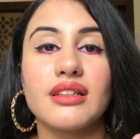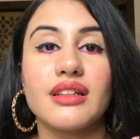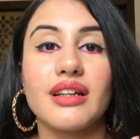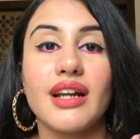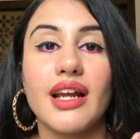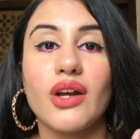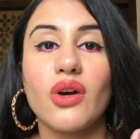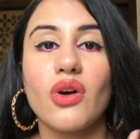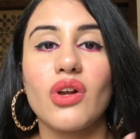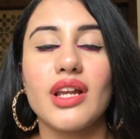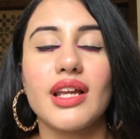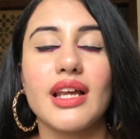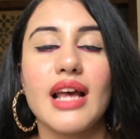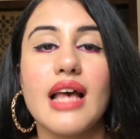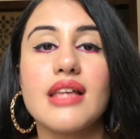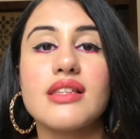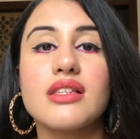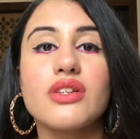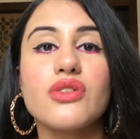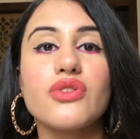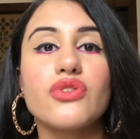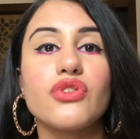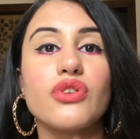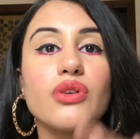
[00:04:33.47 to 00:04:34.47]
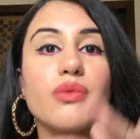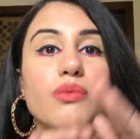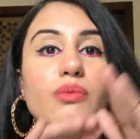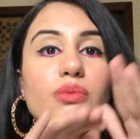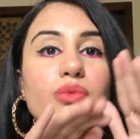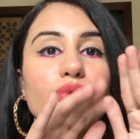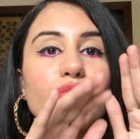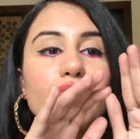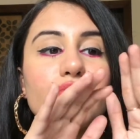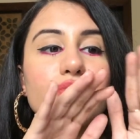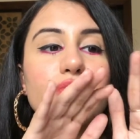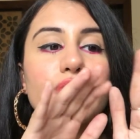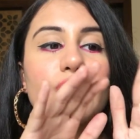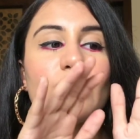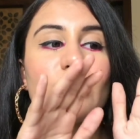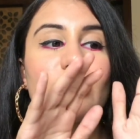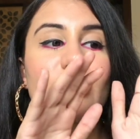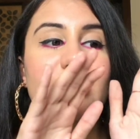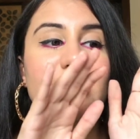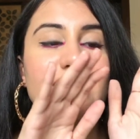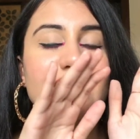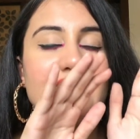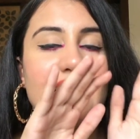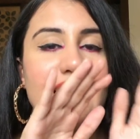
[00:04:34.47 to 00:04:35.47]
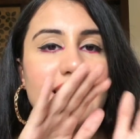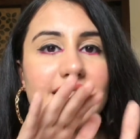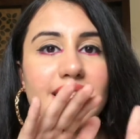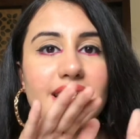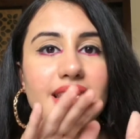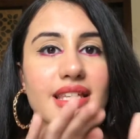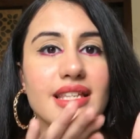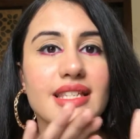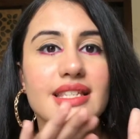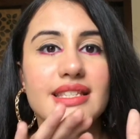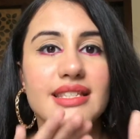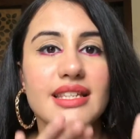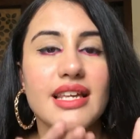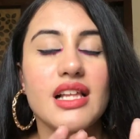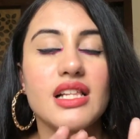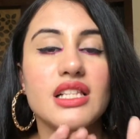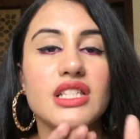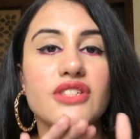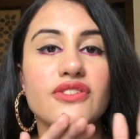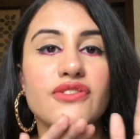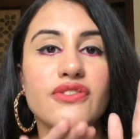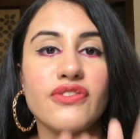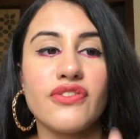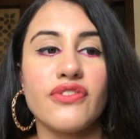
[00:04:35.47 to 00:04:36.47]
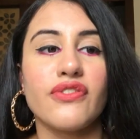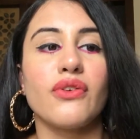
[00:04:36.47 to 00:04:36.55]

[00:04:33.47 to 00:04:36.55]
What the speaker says: glycolic acid removes those dead skin cells